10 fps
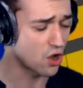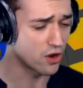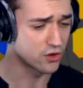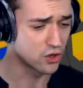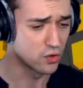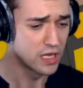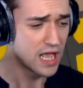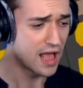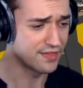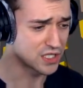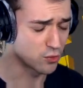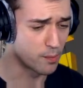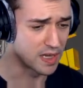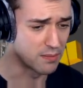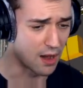corner, dude. And this will
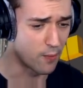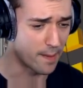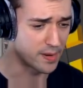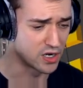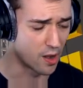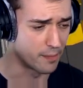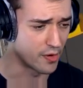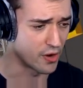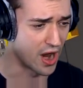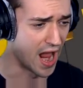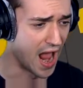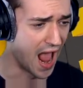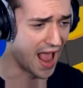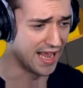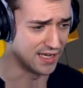be my weapon number
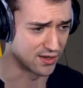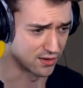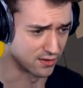eight.